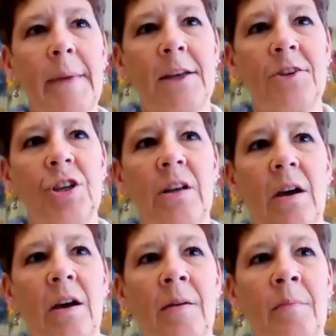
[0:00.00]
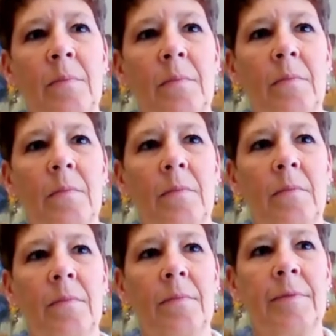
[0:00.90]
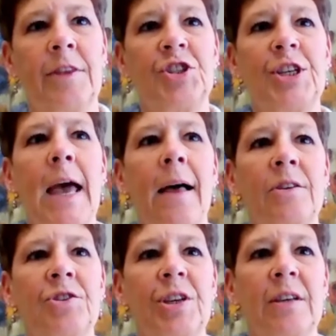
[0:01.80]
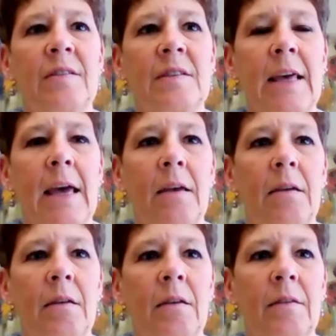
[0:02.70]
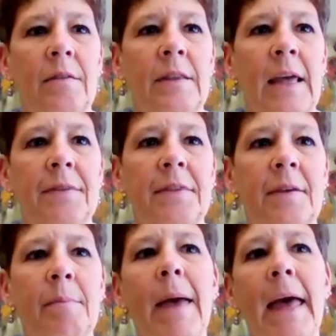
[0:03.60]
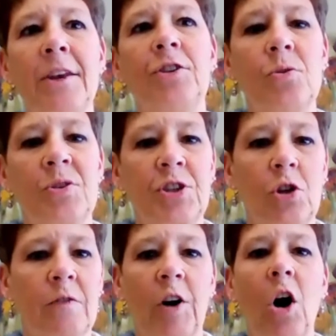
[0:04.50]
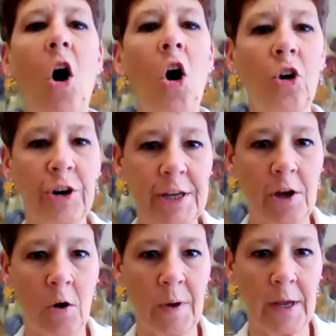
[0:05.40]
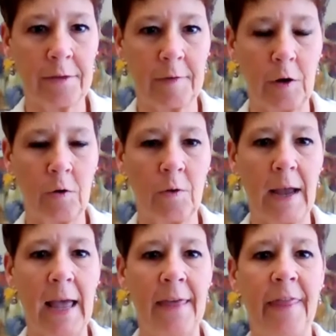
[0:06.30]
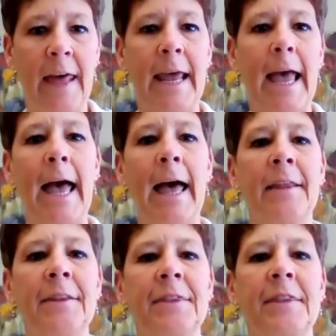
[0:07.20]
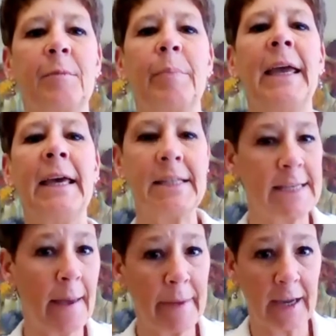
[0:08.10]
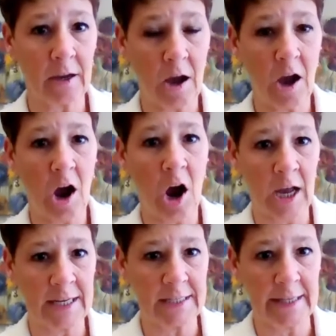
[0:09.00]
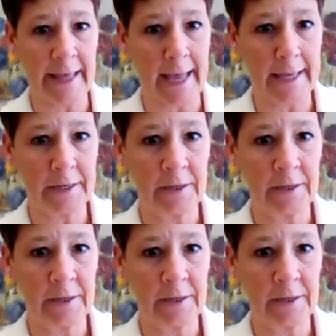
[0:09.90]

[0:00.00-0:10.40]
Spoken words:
imagine the challenges that the men you serve are already going through, and then add the pandemic onto that.